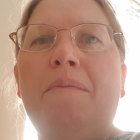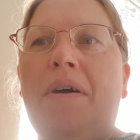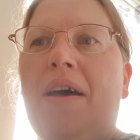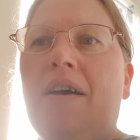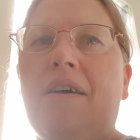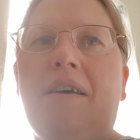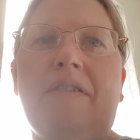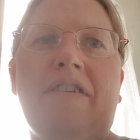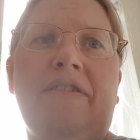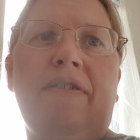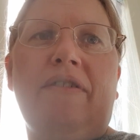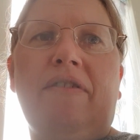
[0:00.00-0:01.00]
but I
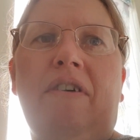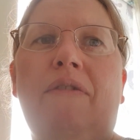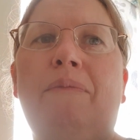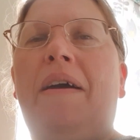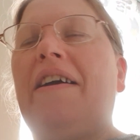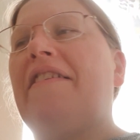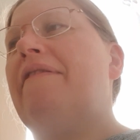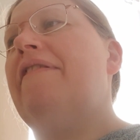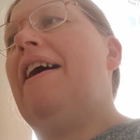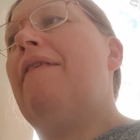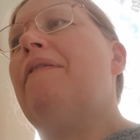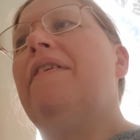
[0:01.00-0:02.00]
just feel sorry for Max
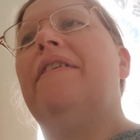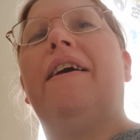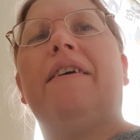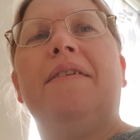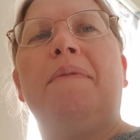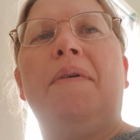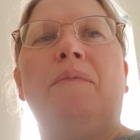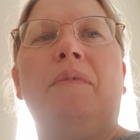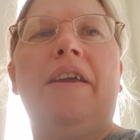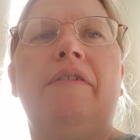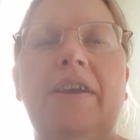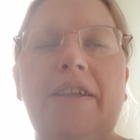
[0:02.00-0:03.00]
Verstappen. That could have been
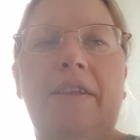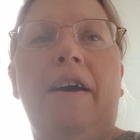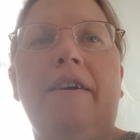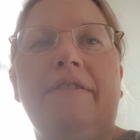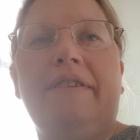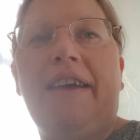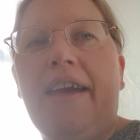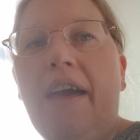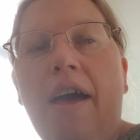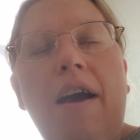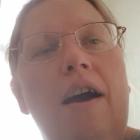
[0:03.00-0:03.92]
really, really nasty.